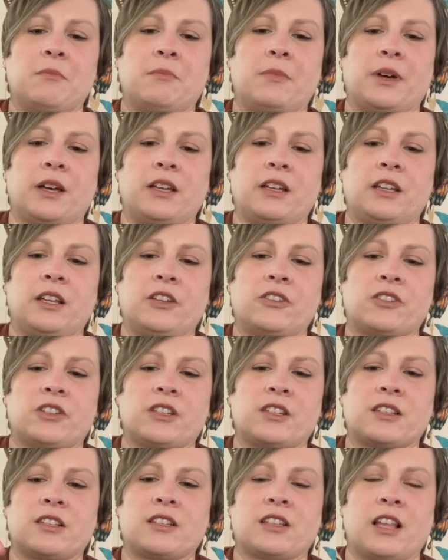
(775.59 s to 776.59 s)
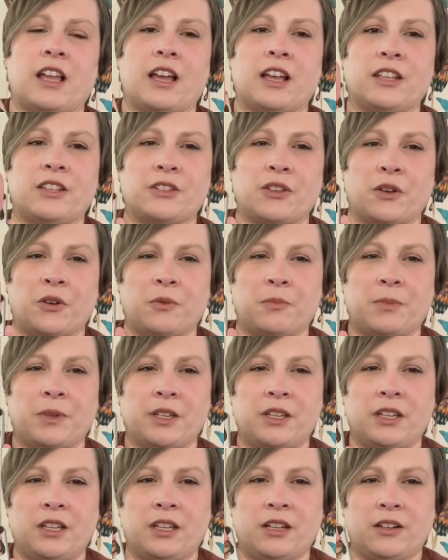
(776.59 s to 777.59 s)
But it just slides
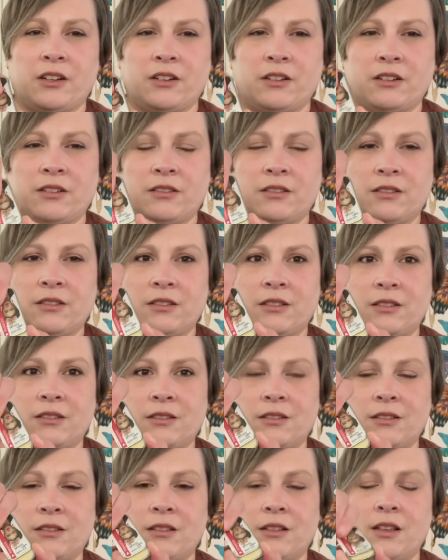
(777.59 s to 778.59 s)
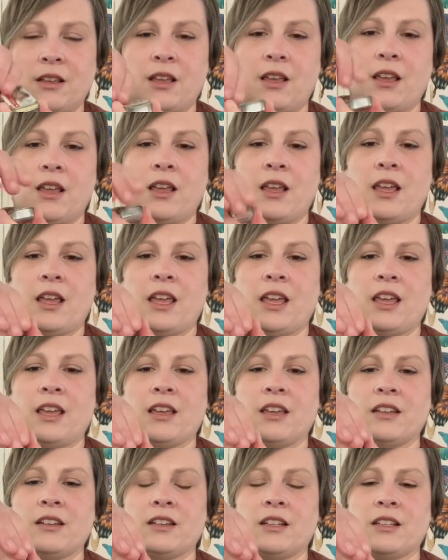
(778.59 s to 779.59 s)
open here,
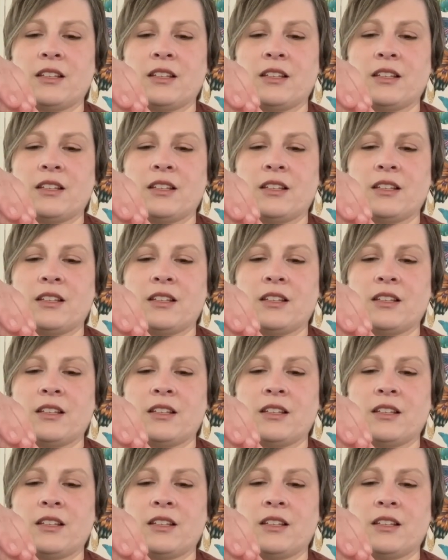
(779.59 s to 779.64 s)
and it